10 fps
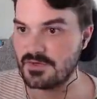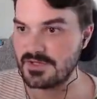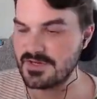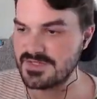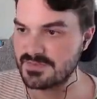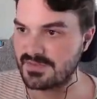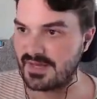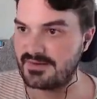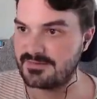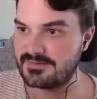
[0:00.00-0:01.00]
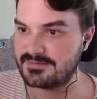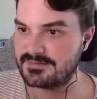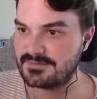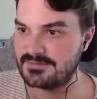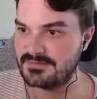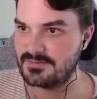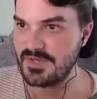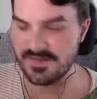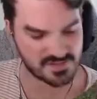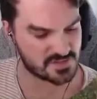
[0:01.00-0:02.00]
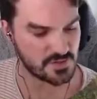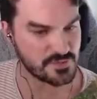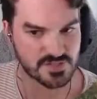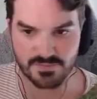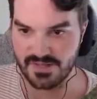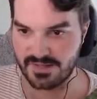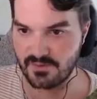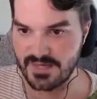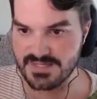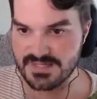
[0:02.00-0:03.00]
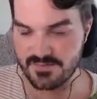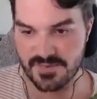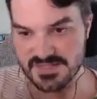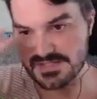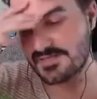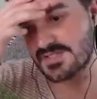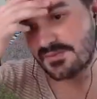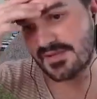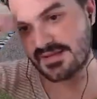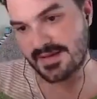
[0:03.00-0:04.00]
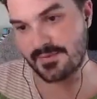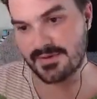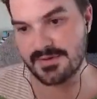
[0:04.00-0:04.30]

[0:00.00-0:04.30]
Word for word: Loads of blight. We have so much blight. Why is none of it being delivered to the blight lab?